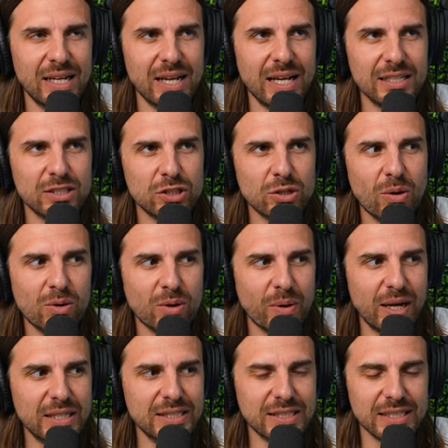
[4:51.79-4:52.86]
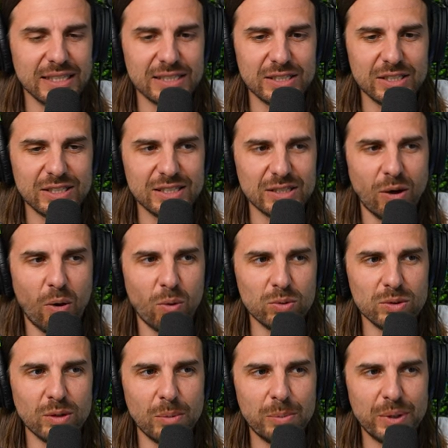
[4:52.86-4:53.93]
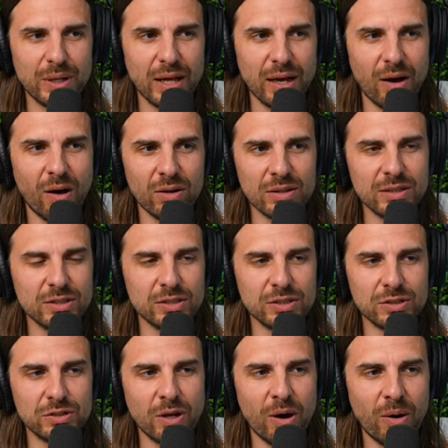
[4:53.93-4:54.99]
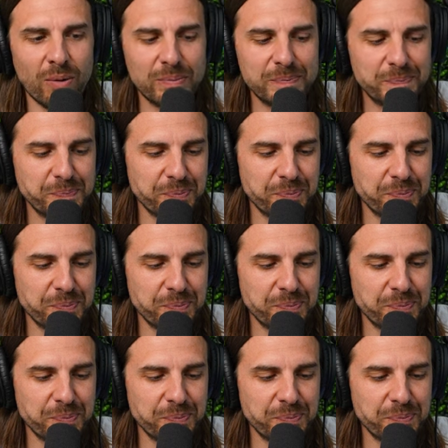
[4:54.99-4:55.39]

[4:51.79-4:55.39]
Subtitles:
It's so crazy because you just hold him. You're like, oh, this is dope.